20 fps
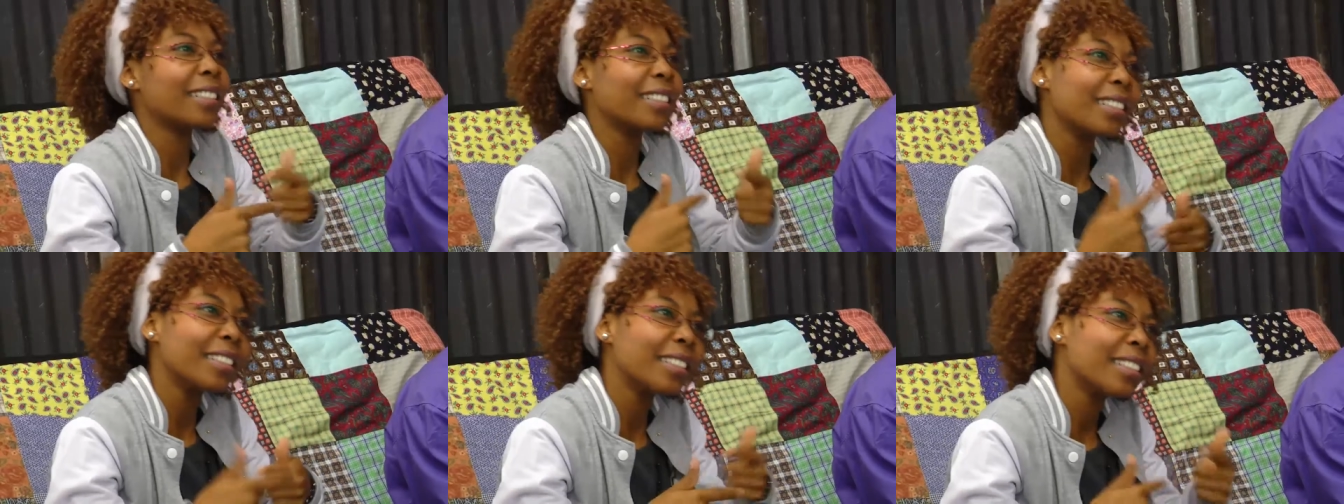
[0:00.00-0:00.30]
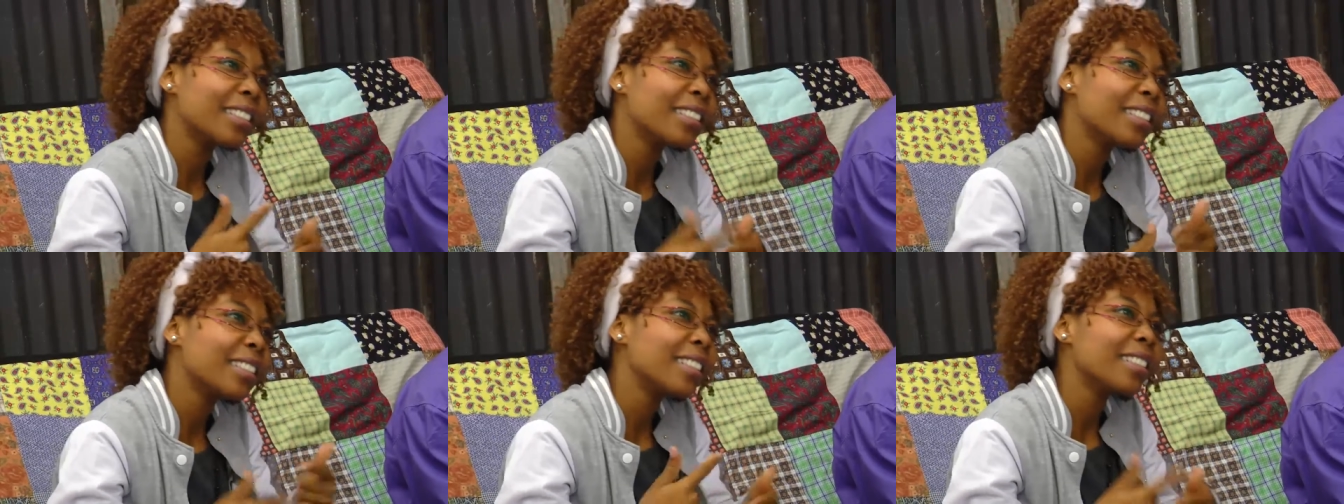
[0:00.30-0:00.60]
But
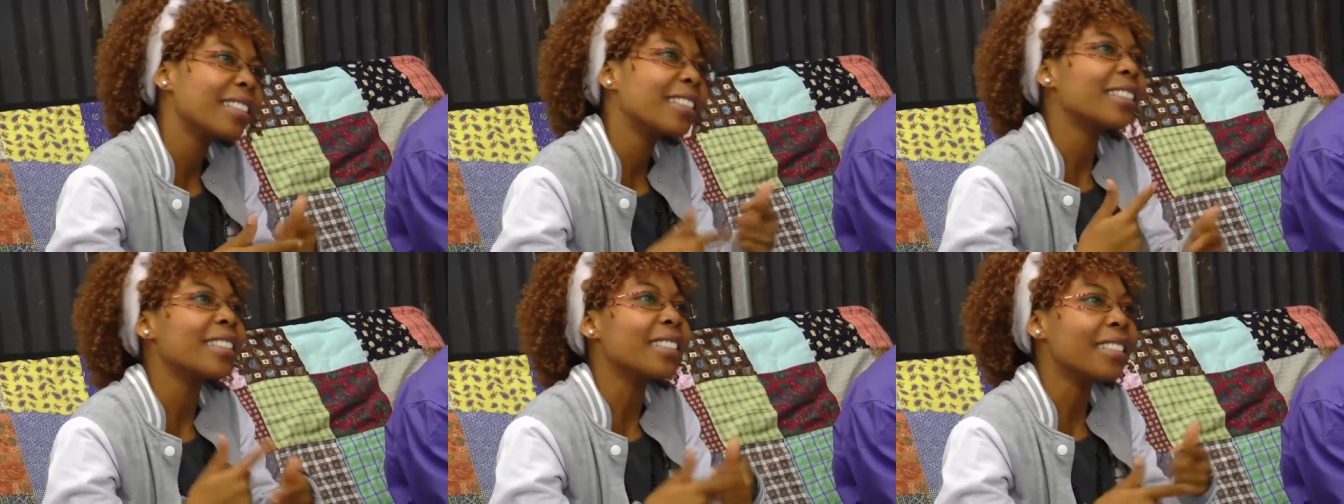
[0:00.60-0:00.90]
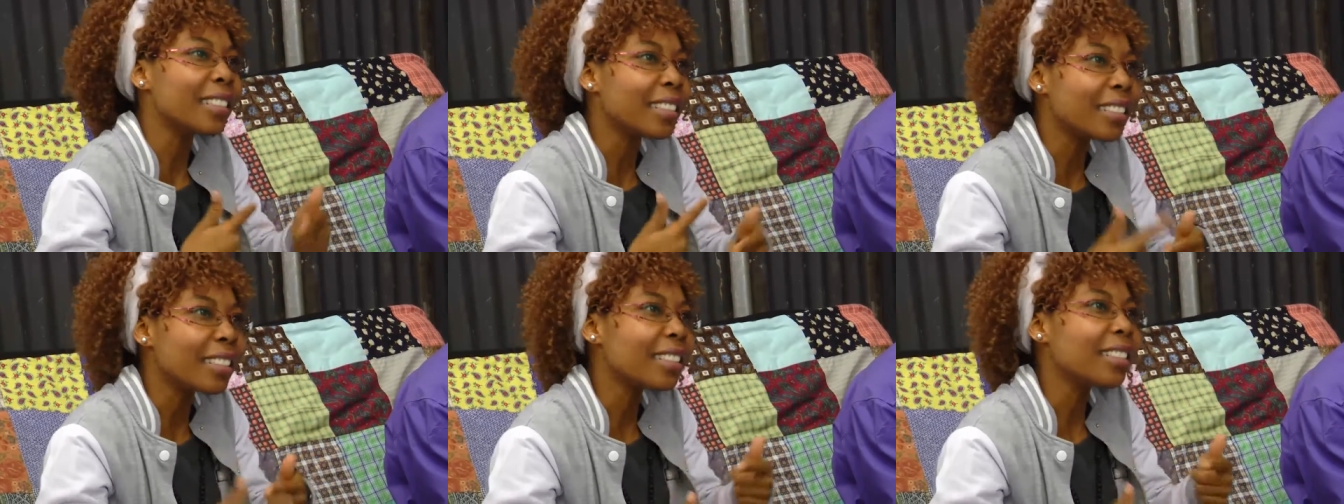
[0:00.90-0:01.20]
if you have something
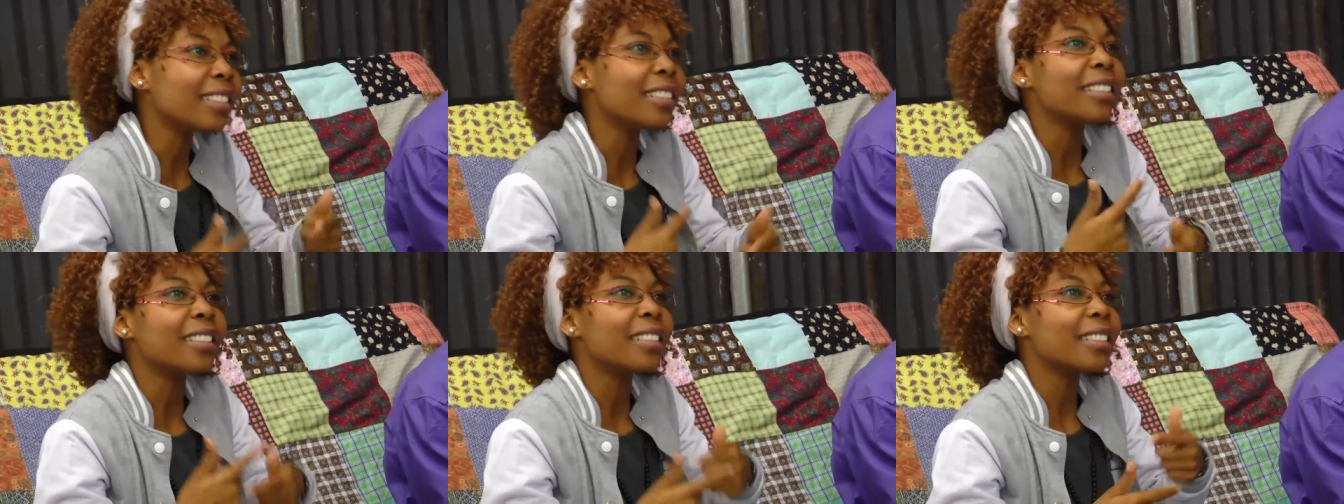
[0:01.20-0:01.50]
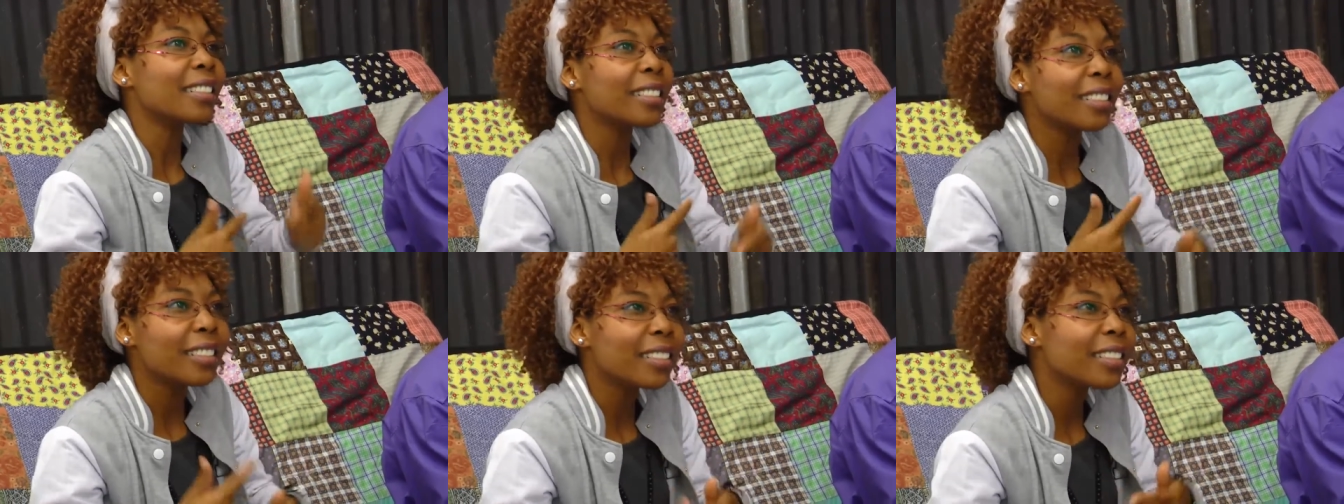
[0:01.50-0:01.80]
to say,
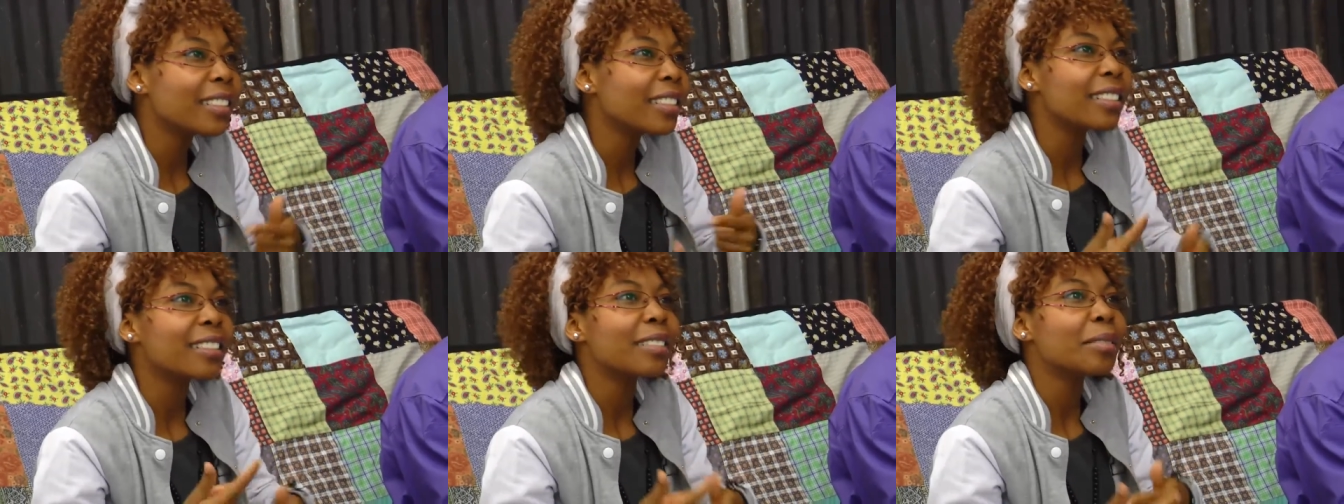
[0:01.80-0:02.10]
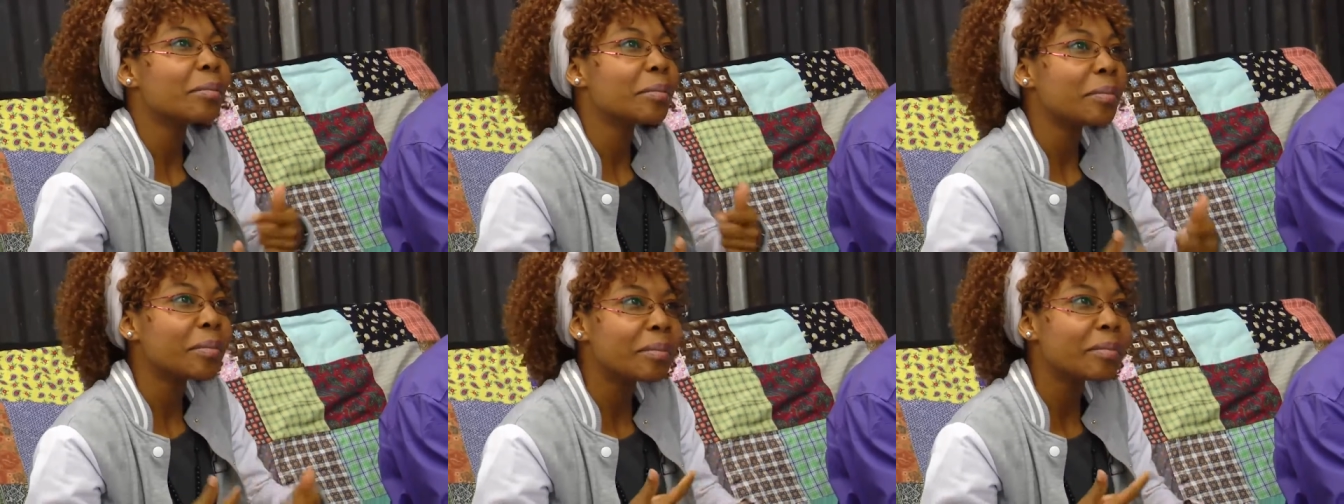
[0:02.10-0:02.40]
just stay there on the
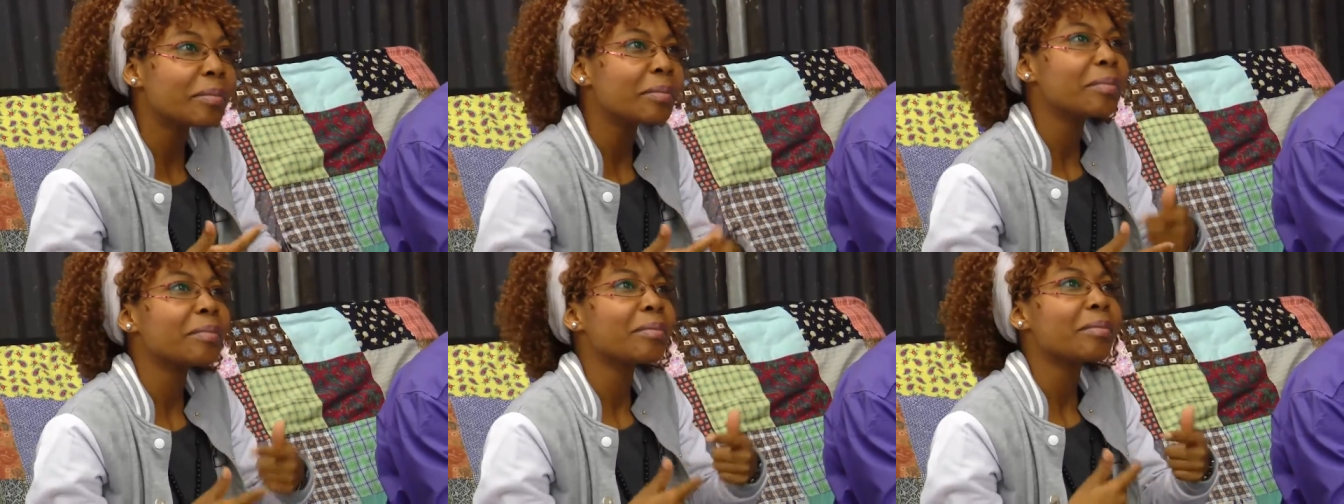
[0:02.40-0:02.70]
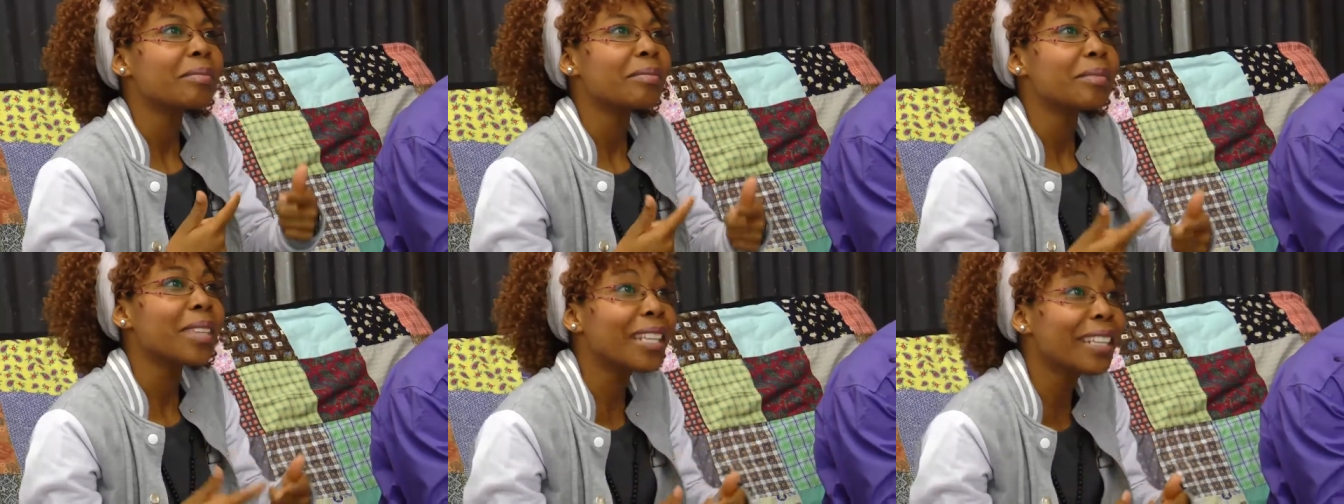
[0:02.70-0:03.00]
TV and
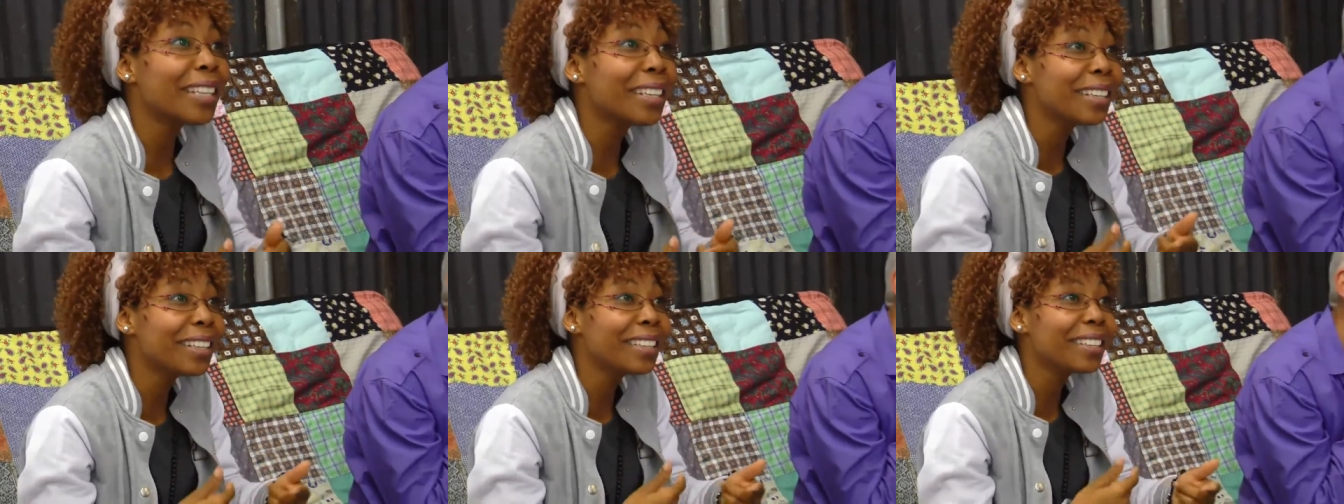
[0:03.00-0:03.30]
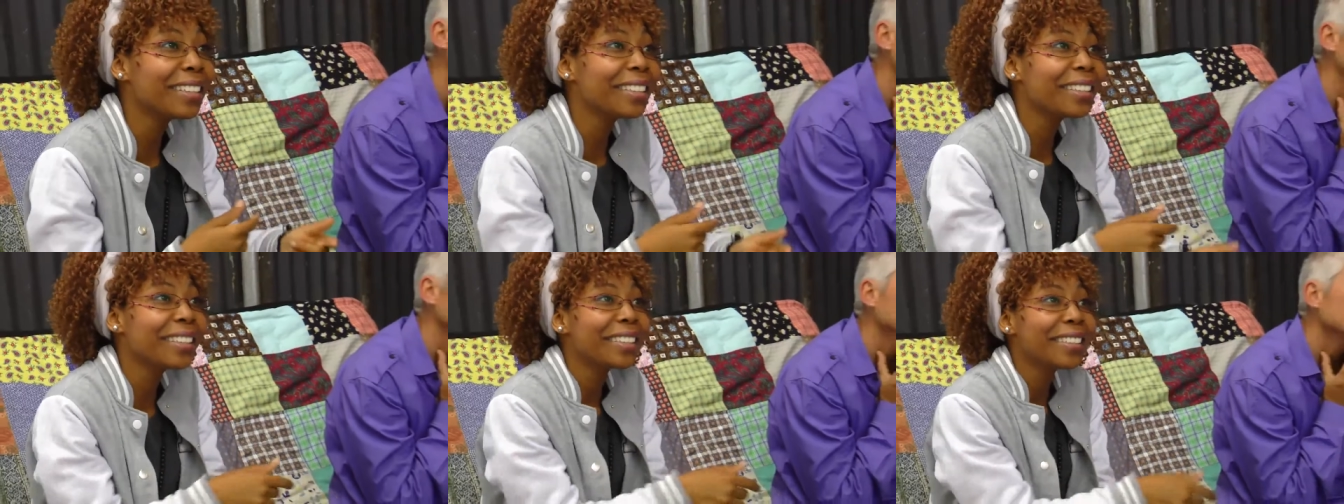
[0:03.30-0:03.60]
catch us on
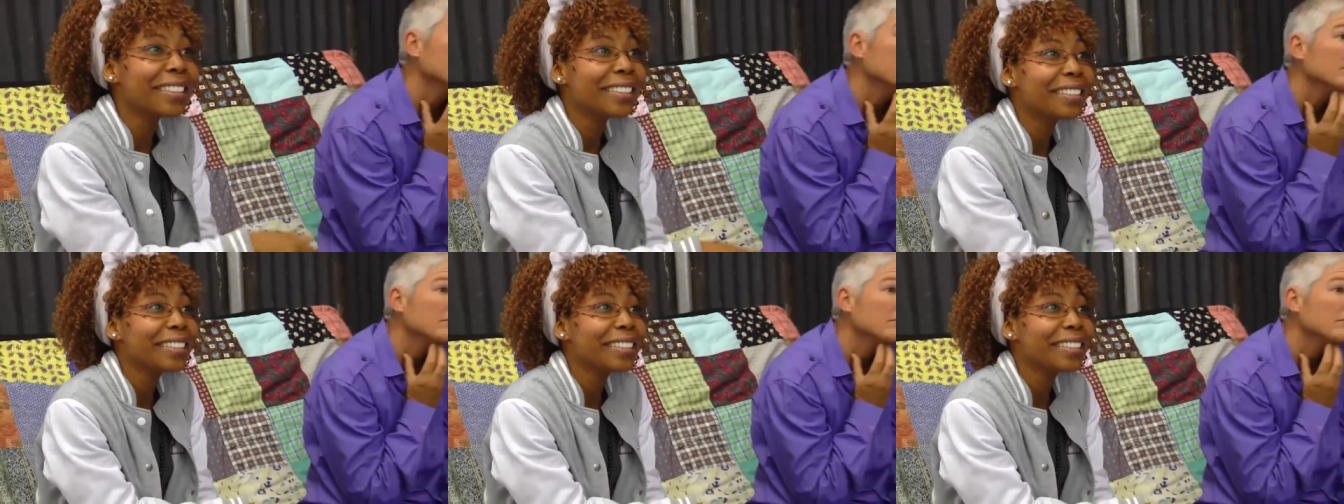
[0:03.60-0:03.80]
Twitter.